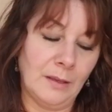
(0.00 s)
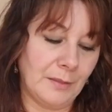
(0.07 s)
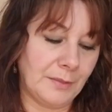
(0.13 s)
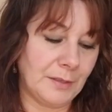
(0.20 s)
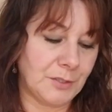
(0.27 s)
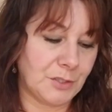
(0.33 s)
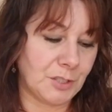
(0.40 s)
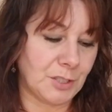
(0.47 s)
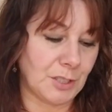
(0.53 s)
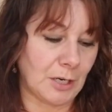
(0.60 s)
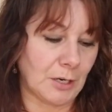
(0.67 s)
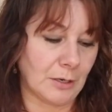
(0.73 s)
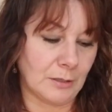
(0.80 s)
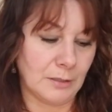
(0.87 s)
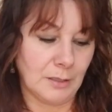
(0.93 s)
The
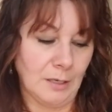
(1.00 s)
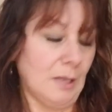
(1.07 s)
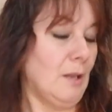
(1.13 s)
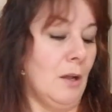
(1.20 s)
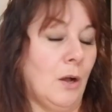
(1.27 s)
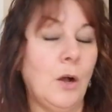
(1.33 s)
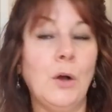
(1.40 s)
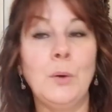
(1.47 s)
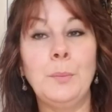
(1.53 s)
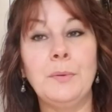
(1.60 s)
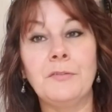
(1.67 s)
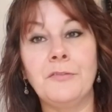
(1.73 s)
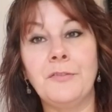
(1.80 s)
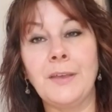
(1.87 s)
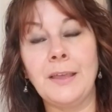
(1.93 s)
star hope,
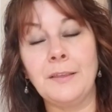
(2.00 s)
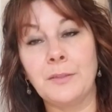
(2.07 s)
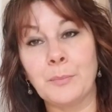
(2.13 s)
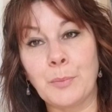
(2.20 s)
faith,